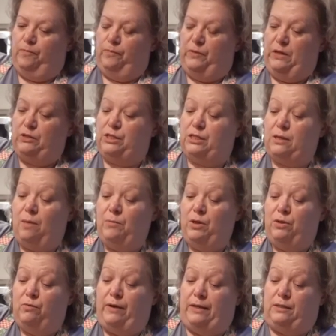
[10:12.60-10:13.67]
Now, some of
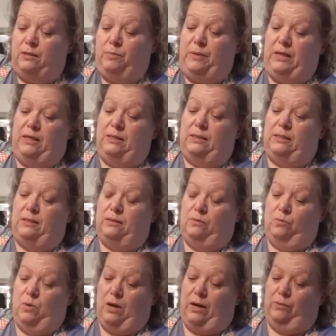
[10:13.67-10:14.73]
the recipes,
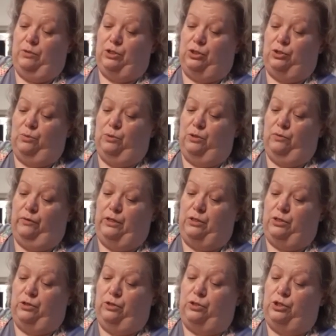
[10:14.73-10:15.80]
when I was doing the
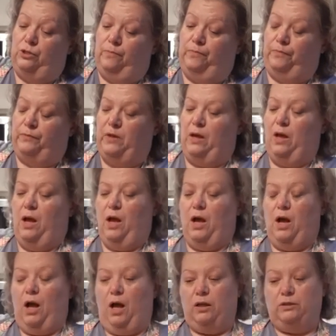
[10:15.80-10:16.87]
research,
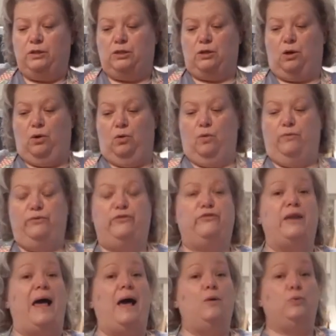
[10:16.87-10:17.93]
also
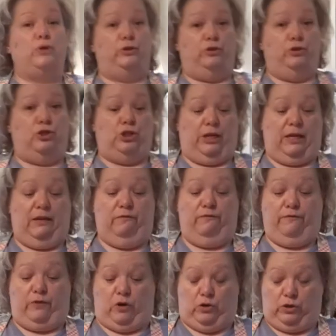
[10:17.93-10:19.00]
floured the chicken
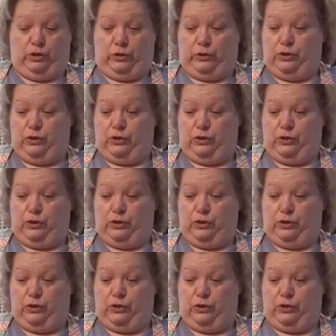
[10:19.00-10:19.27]
first.